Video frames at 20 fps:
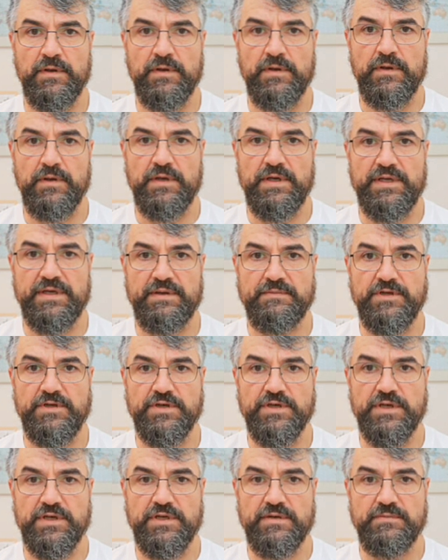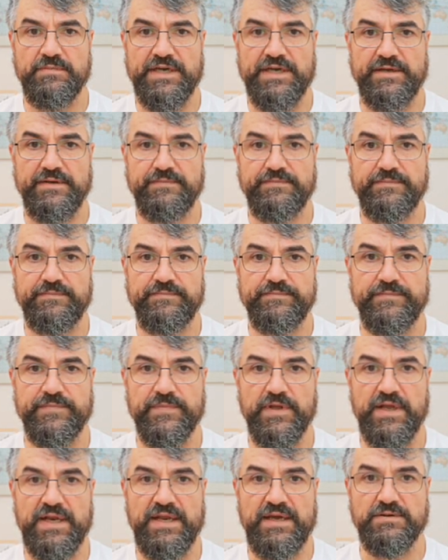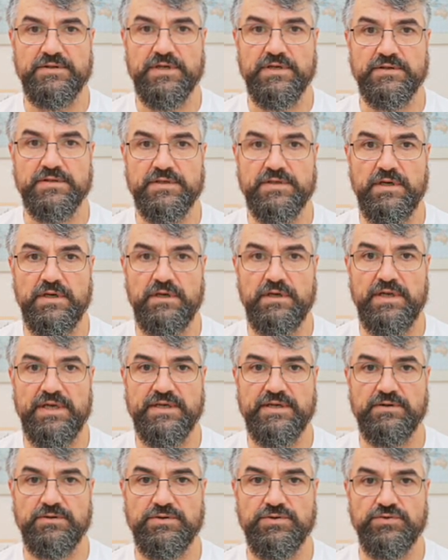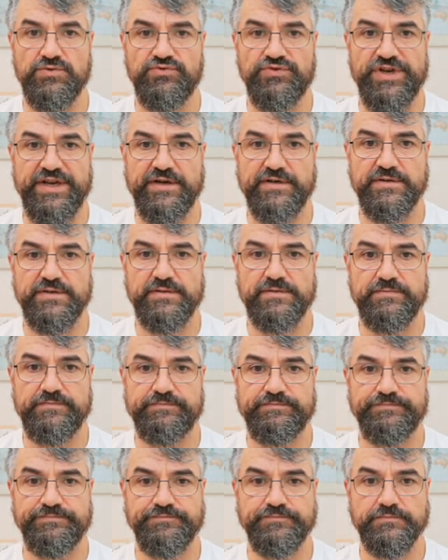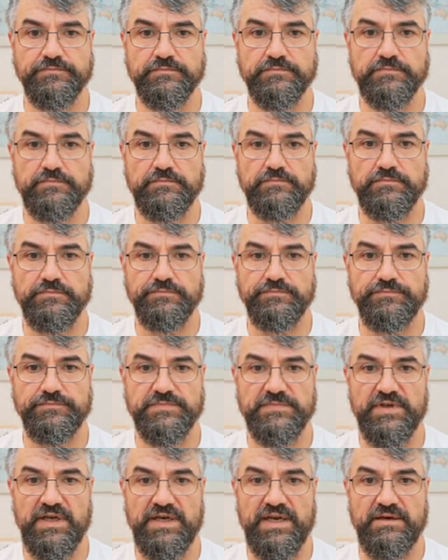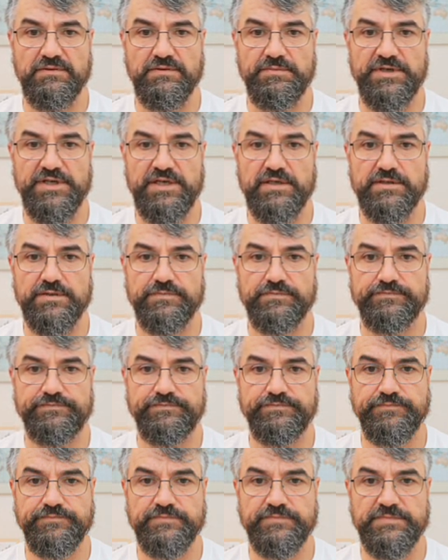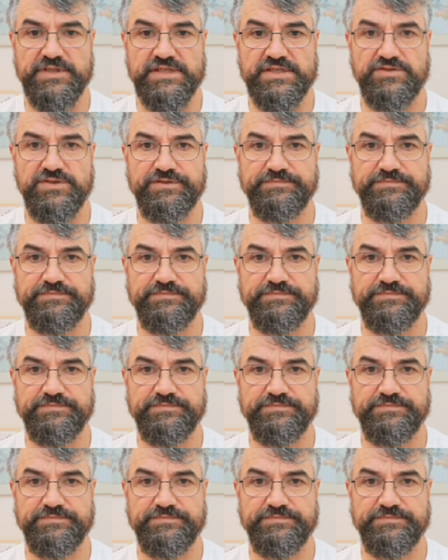and I'm looking in my Cloud console, I go to triggers, Cloud Build history.